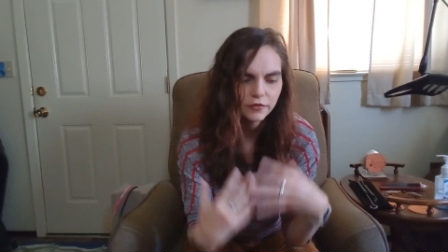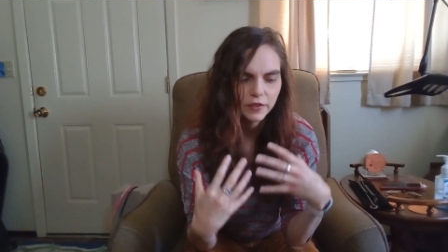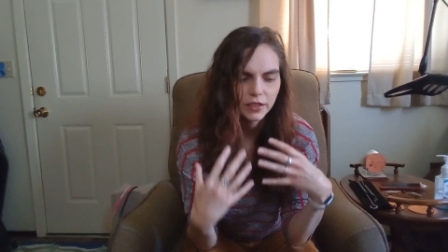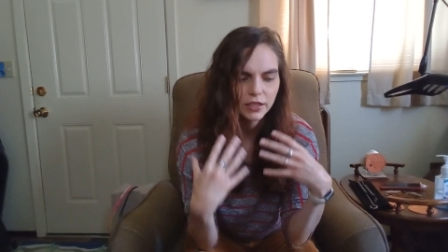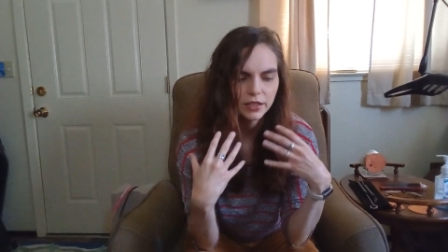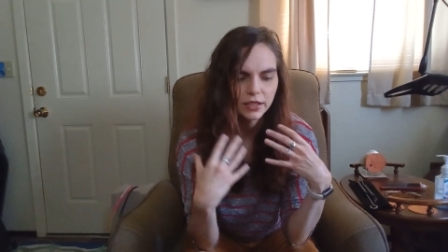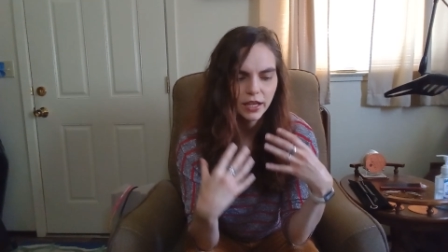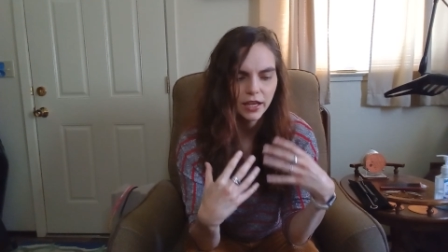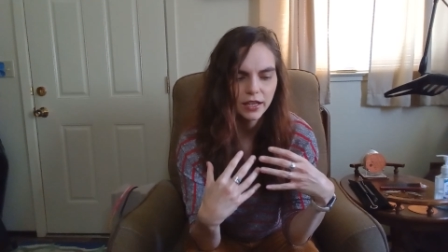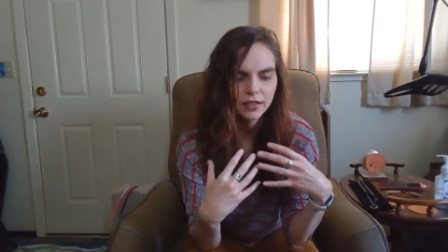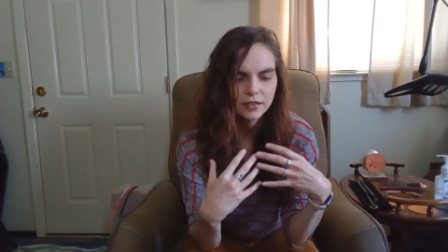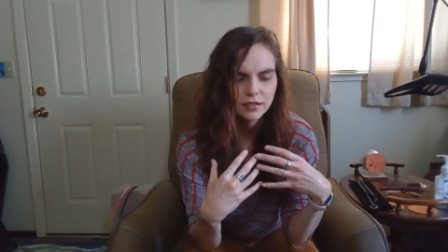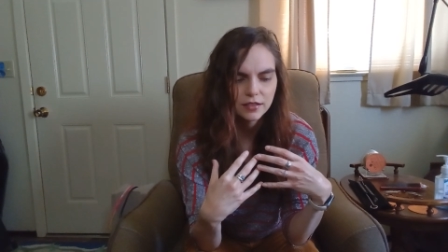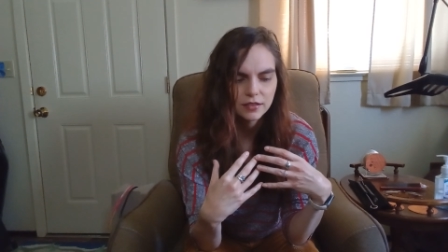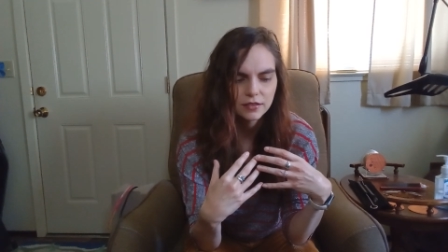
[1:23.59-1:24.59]
feeling
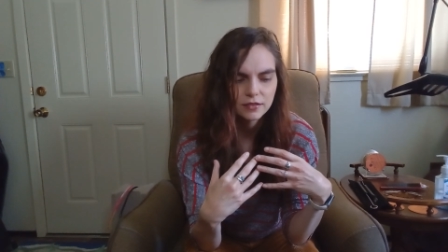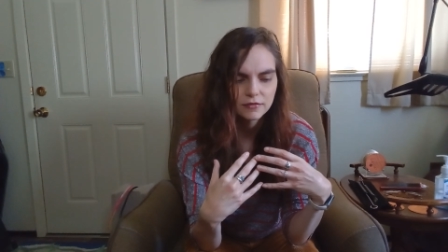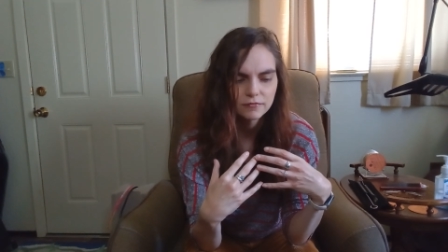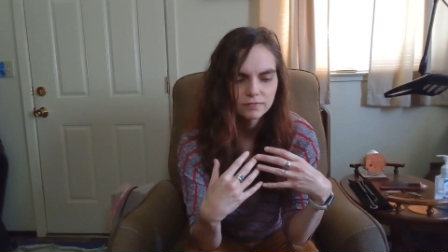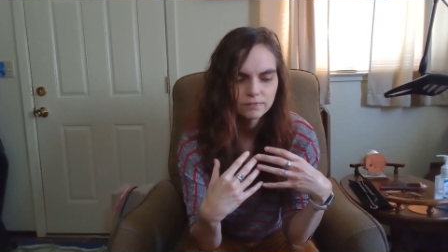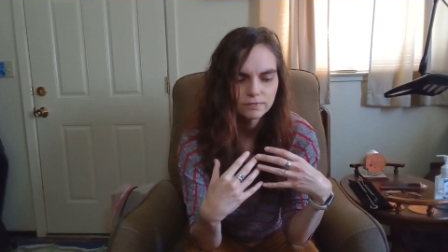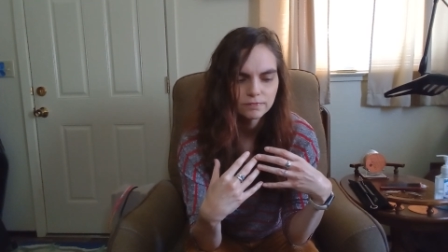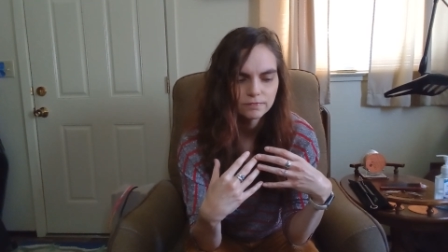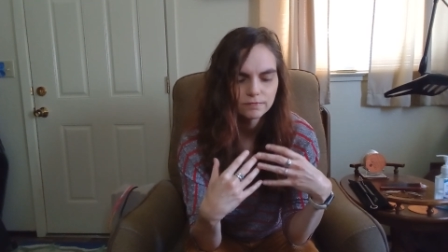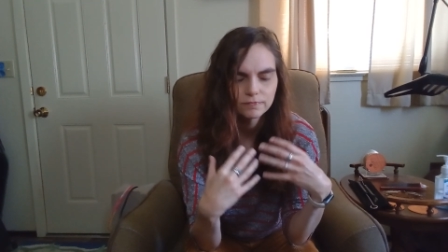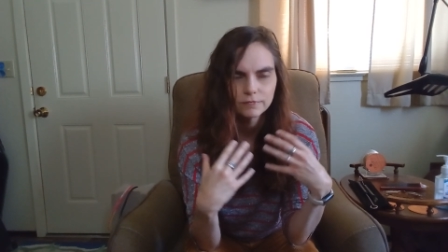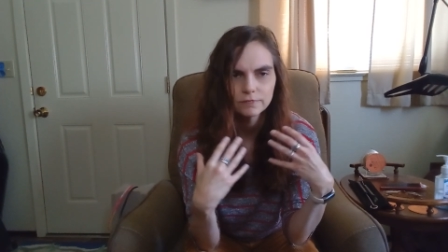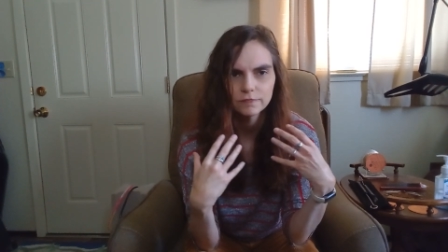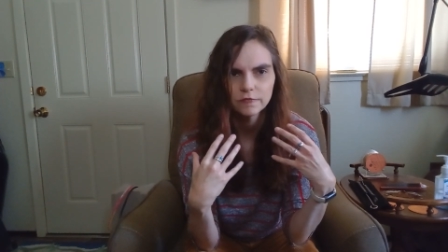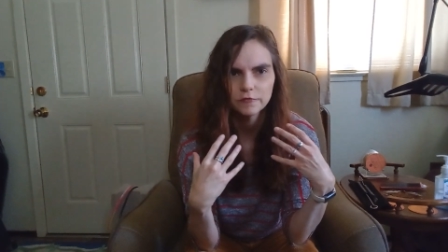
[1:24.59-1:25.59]
that
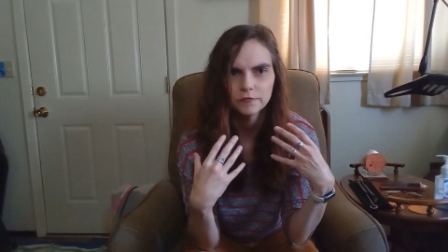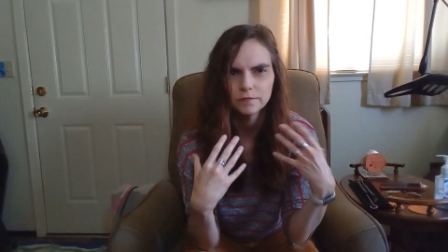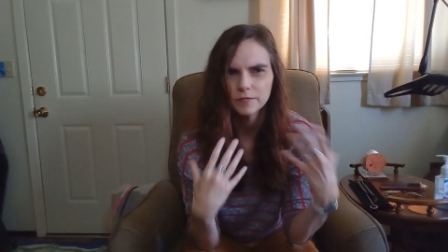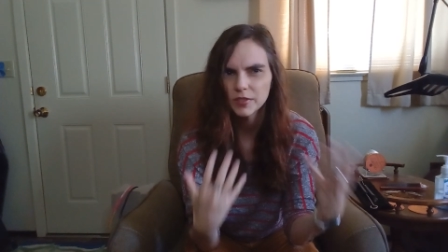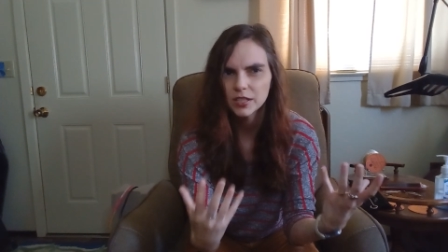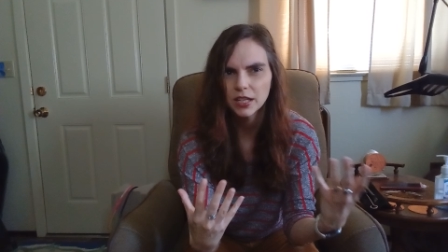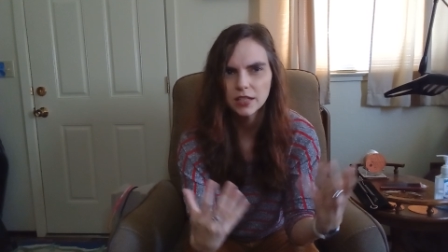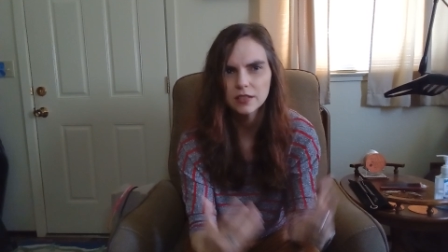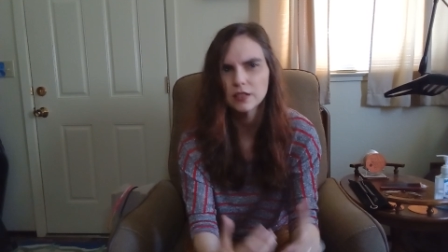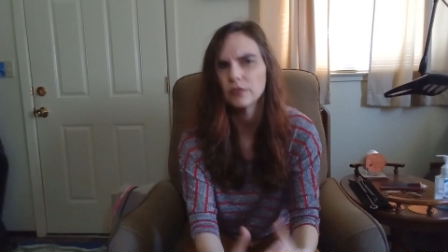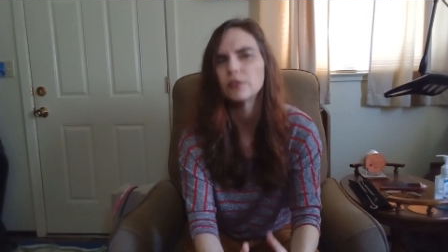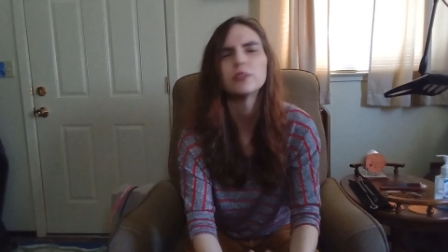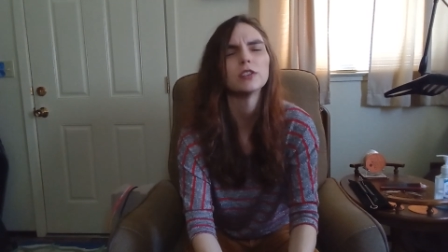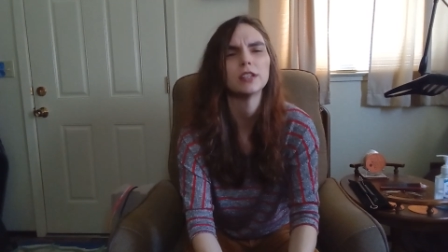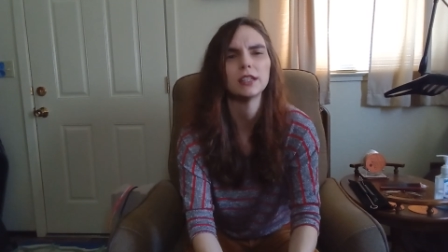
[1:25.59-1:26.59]
sense
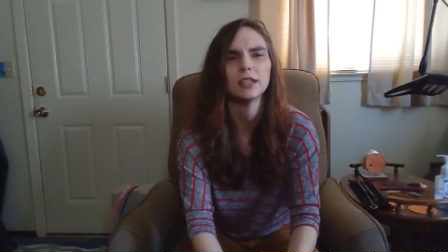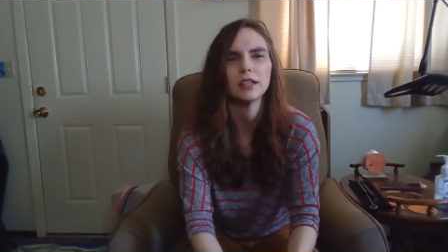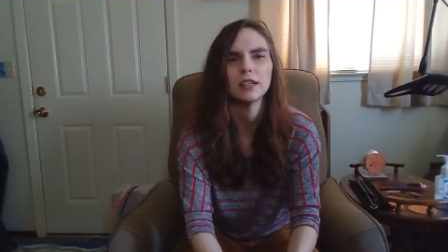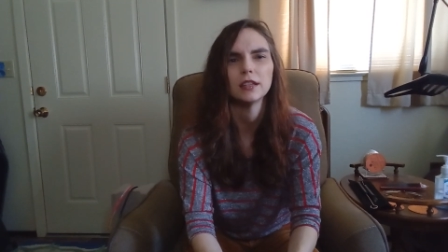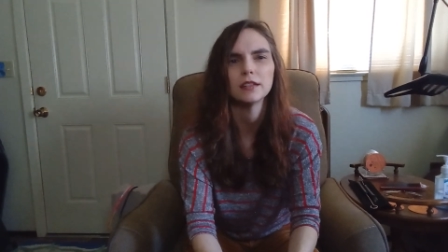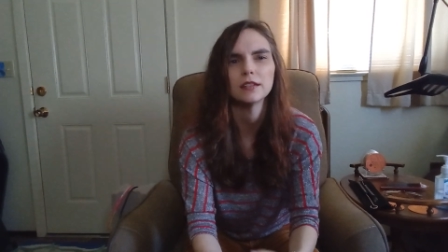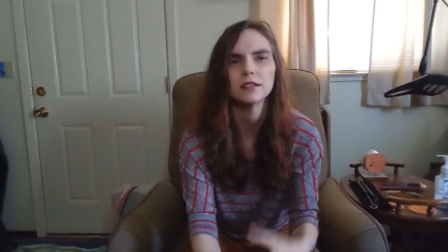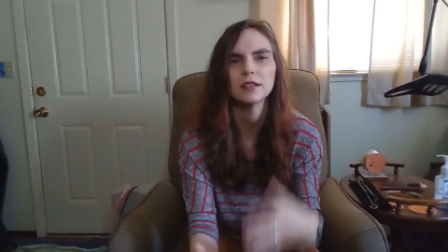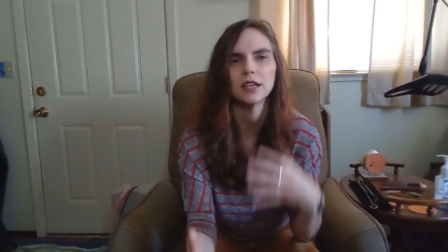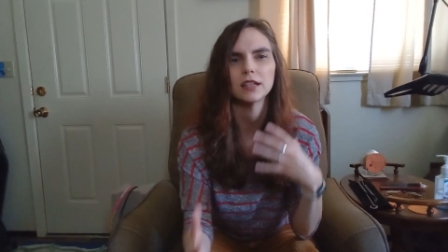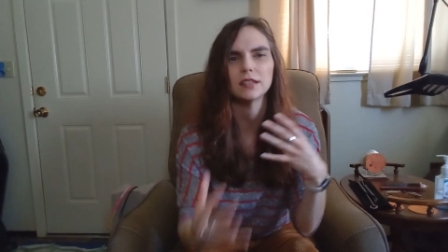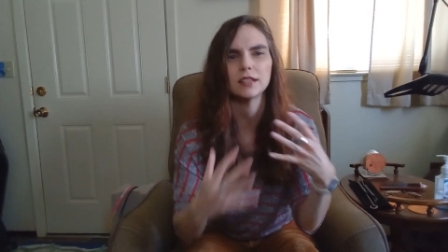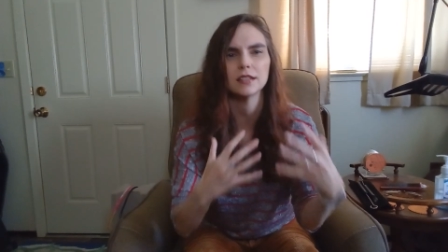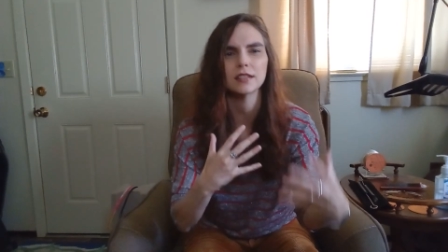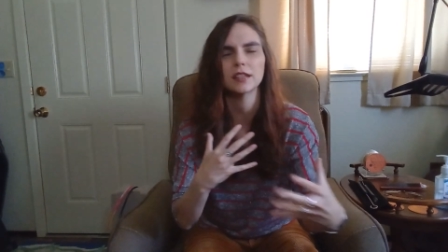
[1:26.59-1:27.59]
of really
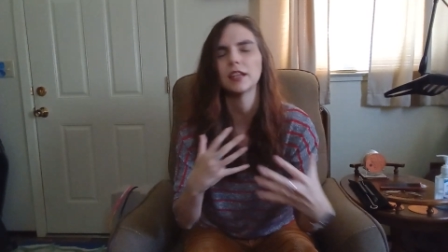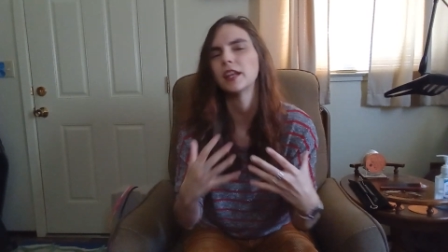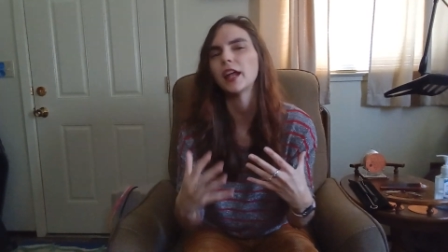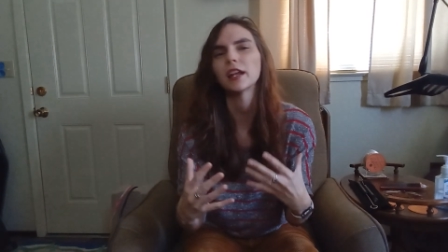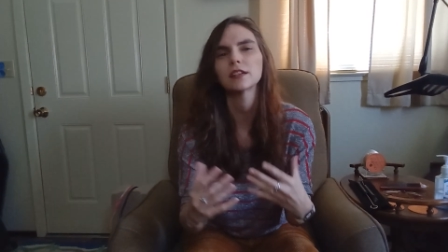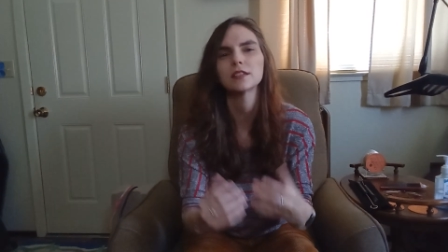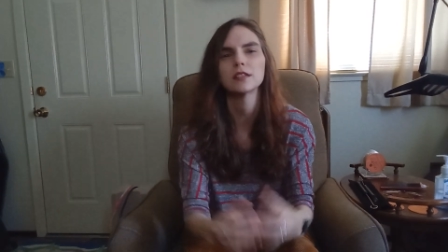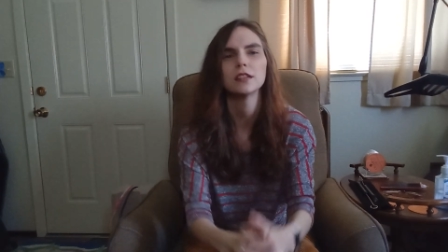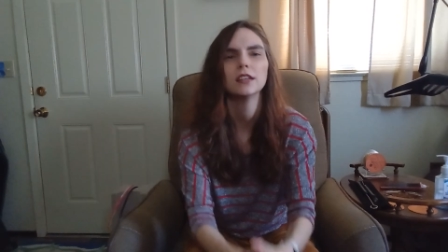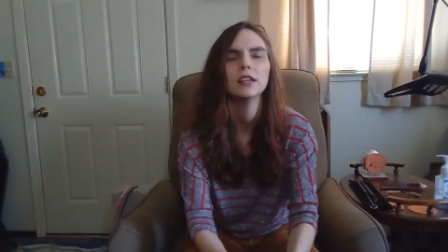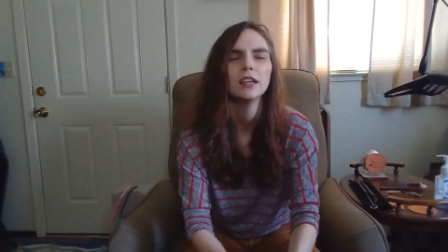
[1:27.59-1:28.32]
that disconnect,